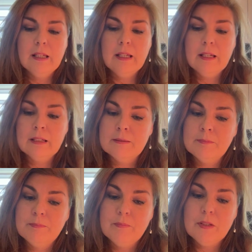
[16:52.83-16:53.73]

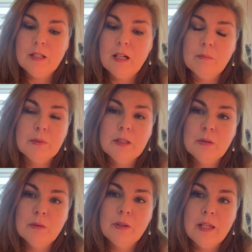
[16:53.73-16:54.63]
and you know, be
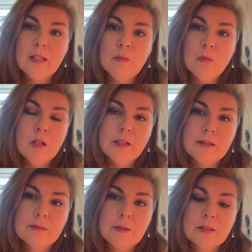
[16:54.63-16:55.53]
who they want and
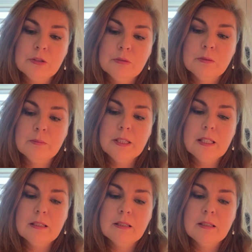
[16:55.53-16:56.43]
expect you to
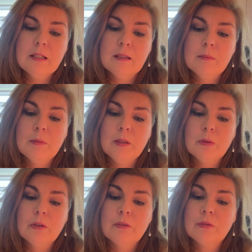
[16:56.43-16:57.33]
be um, in
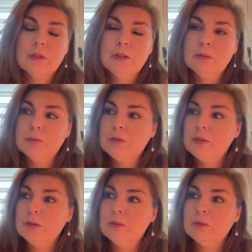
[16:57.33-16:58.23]
order for you
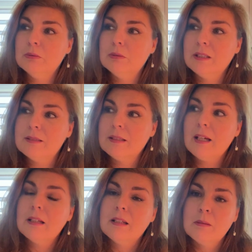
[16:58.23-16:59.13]
to
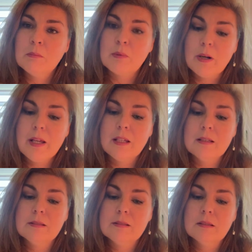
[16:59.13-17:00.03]
instead
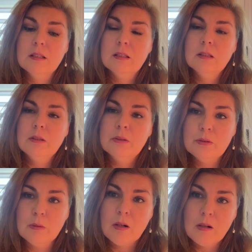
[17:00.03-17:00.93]
embrace who
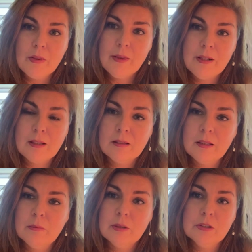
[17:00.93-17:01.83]
you are
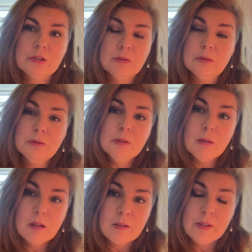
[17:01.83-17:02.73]
authentically, which who you
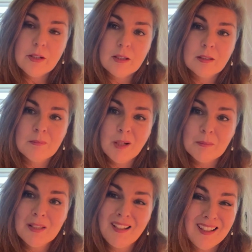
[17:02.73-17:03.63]
are authentically might
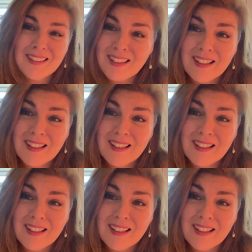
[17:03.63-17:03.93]
be highly